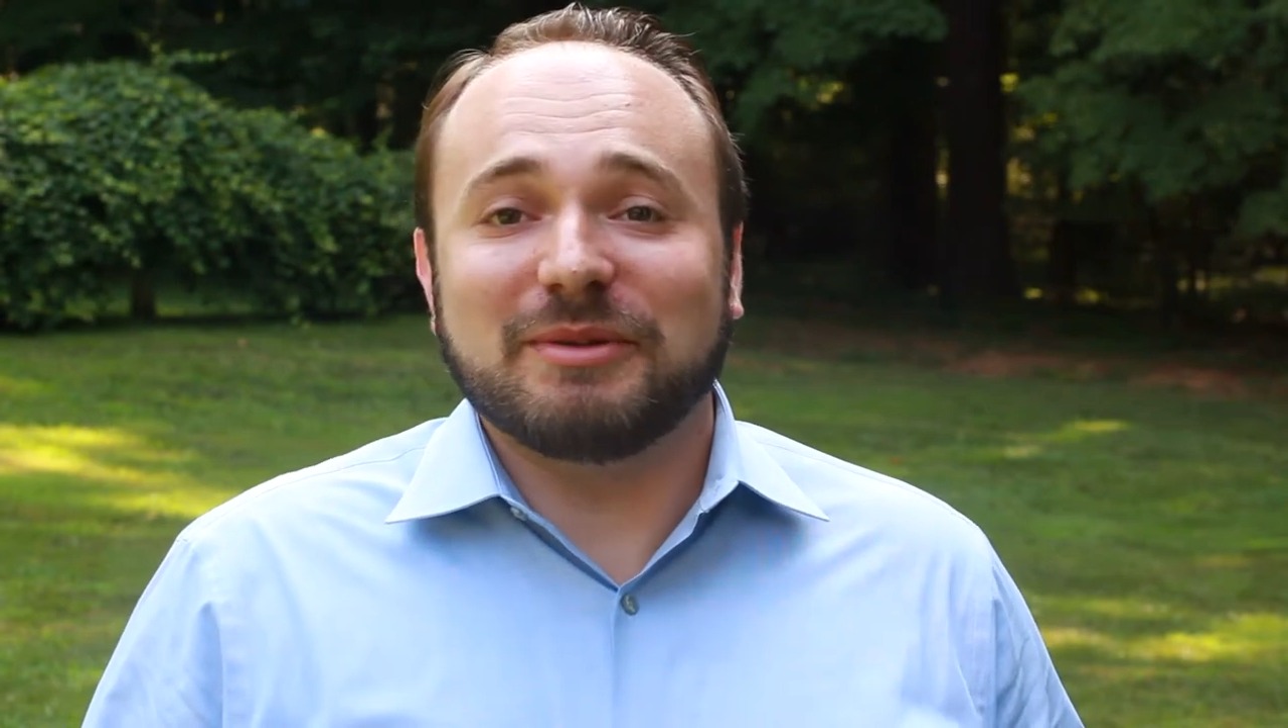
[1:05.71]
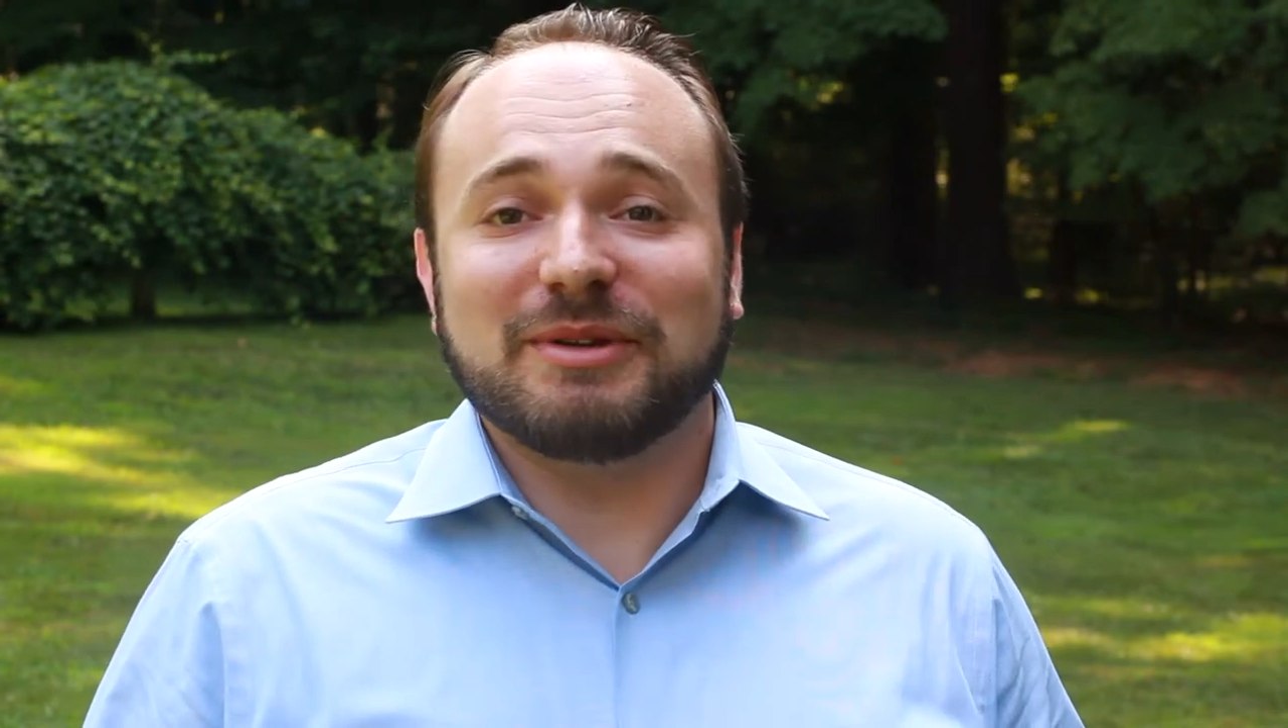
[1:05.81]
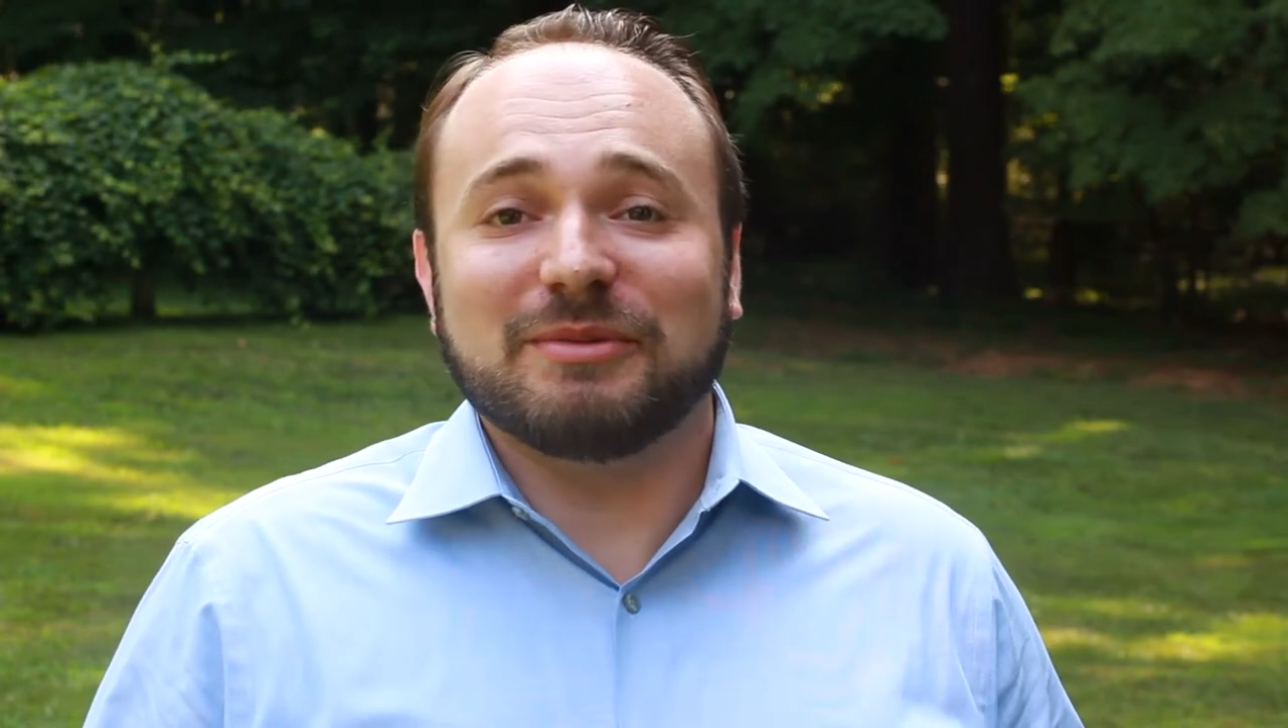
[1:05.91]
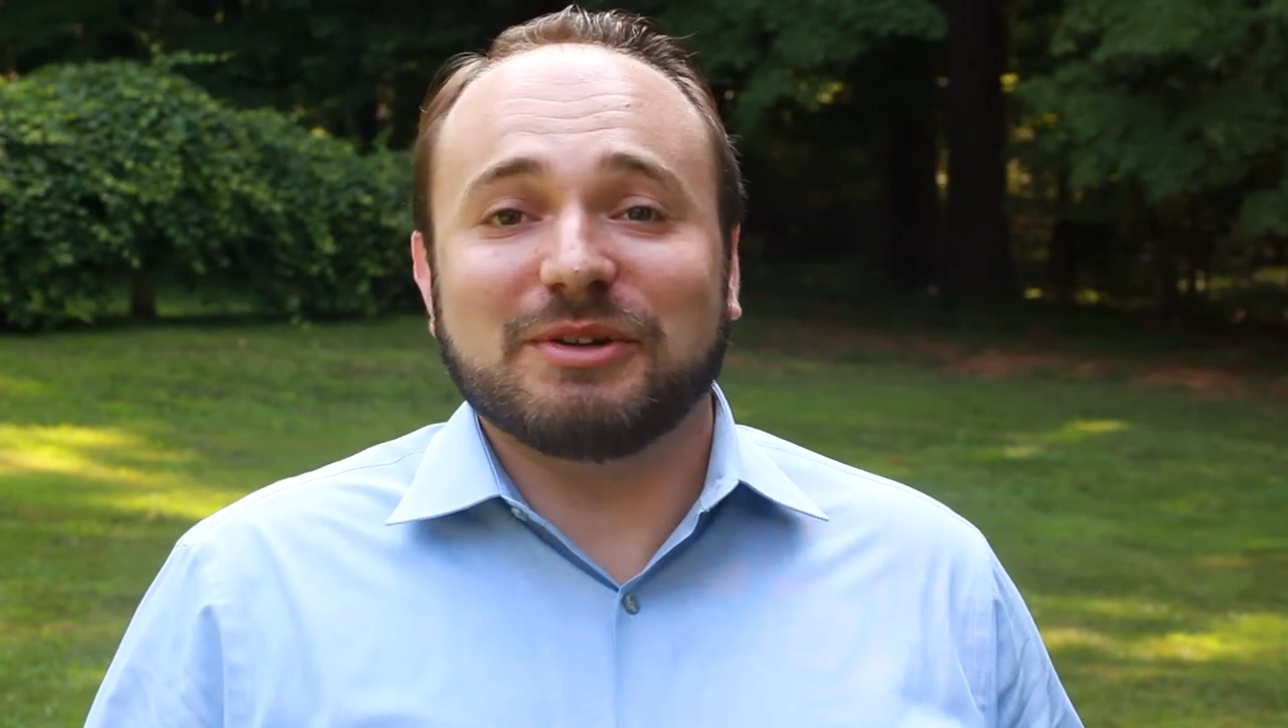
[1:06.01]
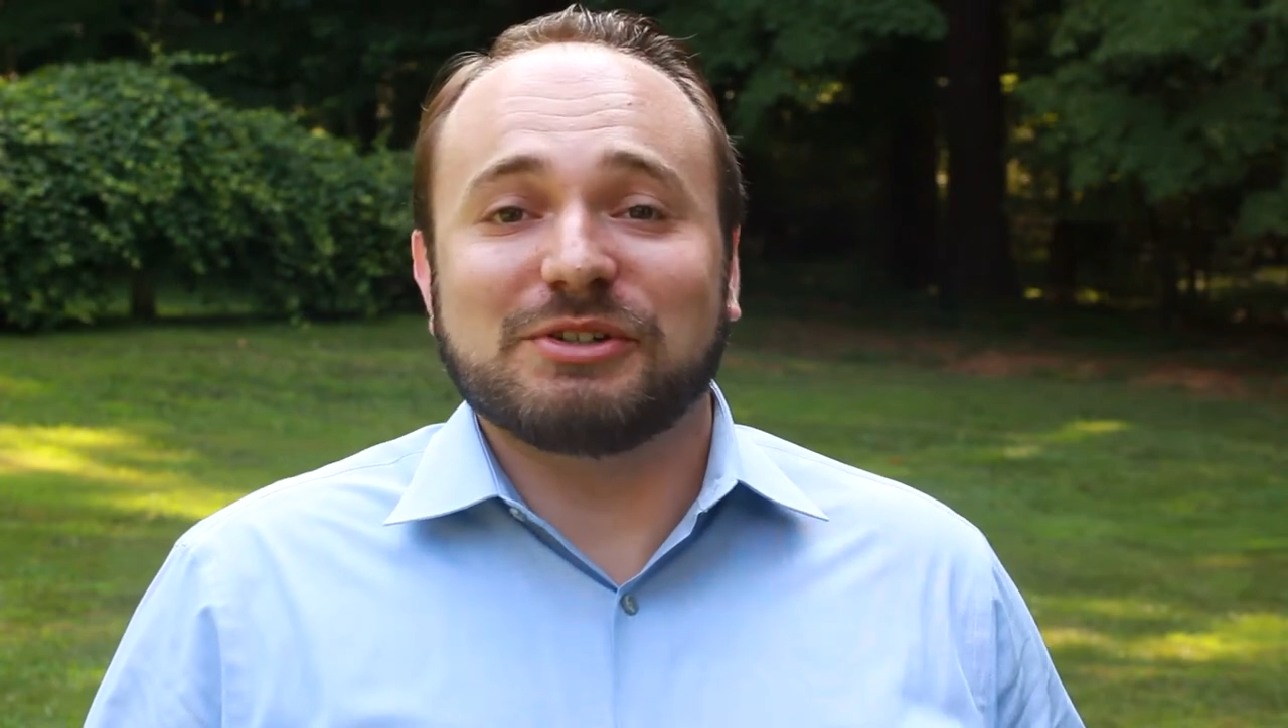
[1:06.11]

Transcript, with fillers: that we were